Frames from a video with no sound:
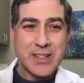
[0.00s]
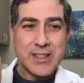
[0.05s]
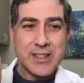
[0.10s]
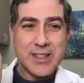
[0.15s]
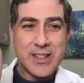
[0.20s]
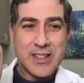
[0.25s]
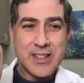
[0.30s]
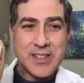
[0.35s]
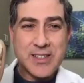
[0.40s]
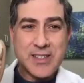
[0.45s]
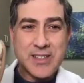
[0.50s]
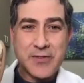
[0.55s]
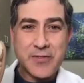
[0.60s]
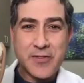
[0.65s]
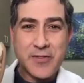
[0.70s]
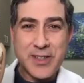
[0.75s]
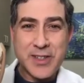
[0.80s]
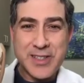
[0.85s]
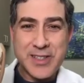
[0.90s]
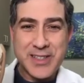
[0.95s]
this is the
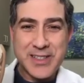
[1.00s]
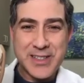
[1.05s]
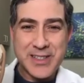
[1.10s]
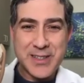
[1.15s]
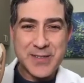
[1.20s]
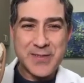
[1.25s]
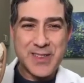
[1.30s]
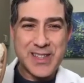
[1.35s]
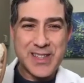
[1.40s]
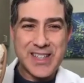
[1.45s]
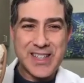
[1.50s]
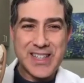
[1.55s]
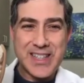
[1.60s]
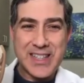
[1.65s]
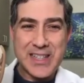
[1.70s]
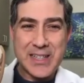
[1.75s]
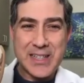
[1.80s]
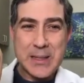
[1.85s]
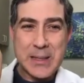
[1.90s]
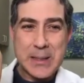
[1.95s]
front of the
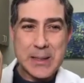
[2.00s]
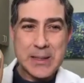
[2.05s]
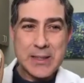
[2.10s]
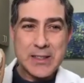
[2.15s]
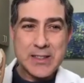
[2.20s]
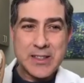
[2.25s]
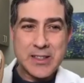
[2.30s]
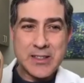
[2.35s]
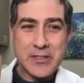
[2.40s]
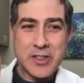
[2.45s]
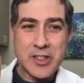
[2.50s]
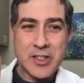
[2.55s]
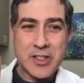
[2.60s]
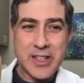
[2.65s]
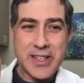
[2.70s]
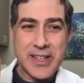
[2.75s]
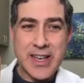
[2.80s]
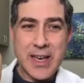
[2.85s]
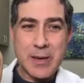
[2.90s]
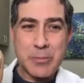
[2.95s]
knee. Your
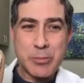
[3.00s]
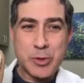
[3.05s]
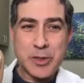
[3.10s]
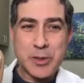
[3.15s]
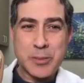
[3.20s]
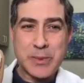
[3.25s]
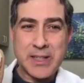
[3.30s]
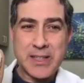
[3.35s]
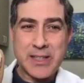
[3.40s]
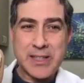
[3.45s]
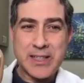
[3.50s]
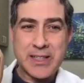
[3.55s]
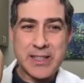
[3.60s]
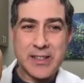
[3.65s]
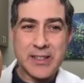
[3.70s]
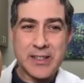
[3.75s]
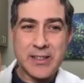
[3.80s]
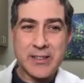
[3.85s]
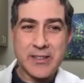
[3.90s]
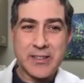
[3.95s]
kneecap would be
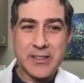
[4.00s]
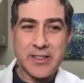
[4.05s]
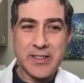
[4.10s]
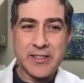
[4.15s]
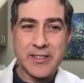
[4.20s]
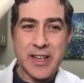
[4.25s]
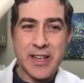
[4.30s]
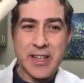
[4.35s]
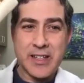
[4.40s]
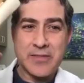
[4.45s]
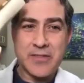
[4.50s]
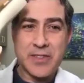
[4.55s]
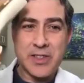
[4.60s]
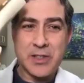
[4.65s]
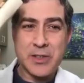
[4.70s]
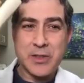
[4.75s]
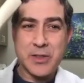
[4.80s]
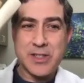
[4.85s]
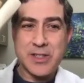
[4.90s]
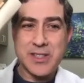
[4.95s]
here, the side view,
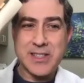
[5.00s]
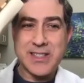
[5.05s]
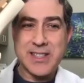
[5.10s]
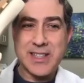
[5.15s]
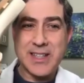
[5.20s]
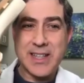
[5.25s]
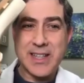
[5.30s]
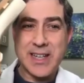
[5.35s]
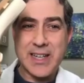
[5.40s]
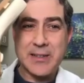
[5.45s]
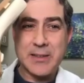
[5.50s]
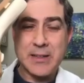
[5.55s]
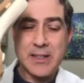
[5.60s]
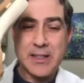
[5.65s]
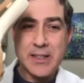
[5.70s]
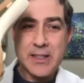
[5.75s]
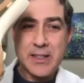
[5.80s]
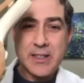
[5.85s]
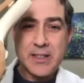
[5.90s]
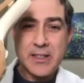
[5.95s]
you can see that.
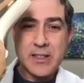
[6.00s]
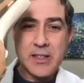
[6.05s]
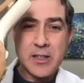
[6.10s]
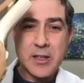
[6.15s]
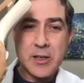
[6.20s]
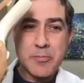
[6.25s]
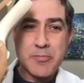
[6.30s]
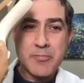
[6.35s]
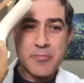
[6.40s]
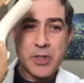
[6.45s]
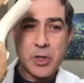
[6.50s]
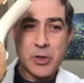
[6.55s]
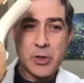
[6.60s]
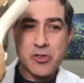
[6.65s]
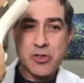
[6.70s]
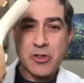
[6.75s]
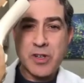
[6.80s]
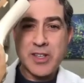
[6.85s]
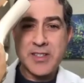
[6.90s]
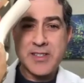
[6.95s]
Don't
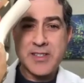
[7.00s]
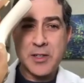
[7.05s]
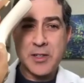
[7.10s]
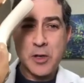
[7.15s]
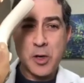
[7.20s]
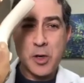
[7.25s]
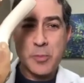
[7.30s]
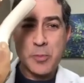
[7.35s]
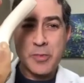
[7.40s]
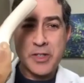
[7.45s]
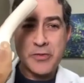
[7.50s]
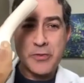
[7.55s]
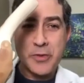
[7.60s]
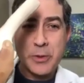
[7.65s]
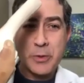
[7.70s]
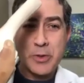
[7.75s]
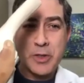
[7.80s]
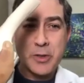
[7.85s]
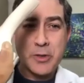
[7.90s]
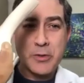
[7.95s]
try this at home, but if we
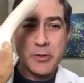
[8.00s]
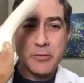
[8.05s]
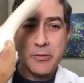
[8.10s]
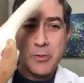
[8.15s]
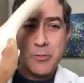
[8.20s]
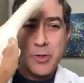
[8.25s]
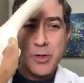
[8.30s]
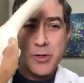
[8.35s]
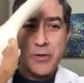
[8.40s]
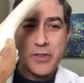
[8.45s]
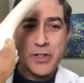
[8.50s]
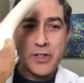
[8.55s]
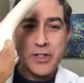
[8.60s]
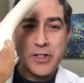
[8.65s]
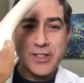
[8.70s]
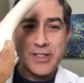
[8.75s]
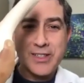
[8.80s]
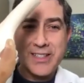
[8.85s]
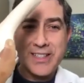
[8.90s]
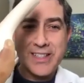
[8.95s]
were to remove
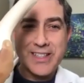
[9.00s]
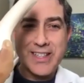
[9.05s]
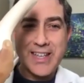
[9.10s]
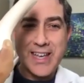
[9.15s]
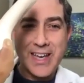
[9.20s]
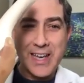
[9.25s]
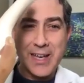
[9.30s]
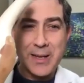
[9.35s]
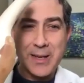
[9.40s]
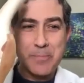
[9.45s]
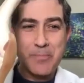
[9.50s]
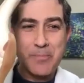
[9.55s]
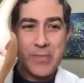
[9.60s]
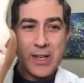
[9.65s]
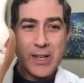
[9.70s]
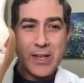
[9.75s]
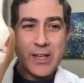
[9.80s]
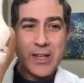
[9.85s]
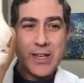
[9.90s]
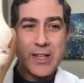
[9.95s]
your kneecap
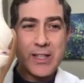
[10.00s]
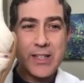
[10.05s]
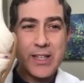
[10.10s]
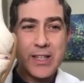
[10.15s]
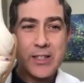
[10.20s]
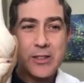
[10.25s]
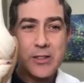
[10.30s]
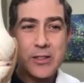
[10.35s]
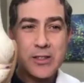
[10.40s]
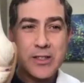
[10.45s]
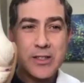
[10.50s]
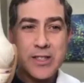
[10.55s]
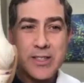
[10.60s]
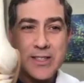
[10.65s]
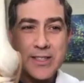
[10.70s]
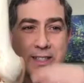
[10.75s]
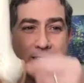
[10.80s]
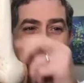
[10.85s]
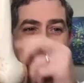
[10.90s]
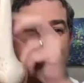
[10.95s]
and take a look
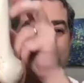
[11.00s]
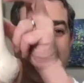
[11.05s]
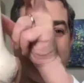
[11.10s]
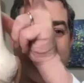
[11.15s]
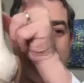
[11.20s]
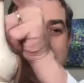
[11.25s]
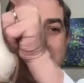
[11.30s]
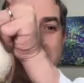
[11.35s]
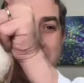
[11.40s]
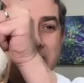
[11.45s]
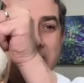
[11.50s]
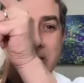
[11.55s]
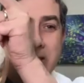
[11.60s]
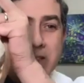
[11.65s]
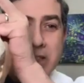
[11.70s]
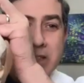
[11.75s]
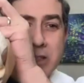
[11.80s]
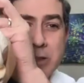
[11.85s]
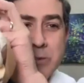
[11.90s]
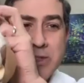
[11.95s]
inside your knee,
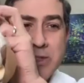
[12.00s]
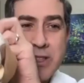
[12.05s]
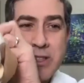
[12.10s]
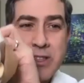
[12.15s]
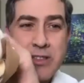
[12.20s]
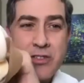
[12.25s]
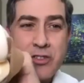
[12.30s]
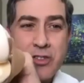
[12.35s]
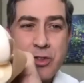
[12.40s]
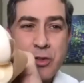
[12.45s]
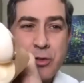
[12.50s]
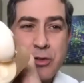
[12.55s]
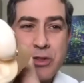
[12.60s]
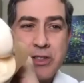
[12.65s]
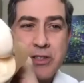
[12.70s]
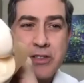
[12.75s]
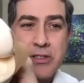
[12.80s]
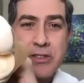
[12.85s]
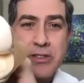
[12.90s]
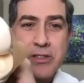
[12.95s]
you would see these 2
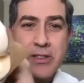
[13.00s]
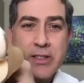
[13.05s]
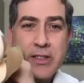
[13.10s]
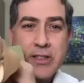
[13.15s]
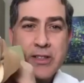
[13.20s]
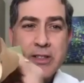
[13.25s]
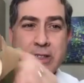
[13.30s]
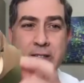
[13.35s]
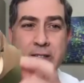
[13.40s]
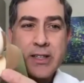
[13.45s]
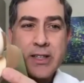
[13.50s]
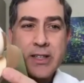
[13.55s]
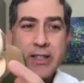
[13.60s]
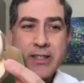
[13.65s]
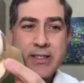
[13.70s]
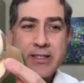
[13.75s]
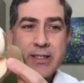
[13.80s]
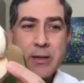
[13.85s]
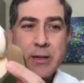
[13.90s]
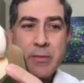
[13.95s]
little
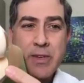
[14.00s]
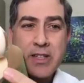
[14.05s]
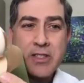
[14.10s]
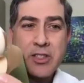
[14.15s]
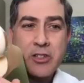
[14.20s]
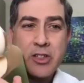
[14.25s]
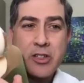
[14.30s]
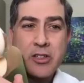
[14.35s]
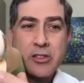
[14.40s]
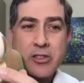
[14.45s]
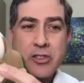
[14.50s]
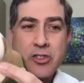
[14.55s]
semicircular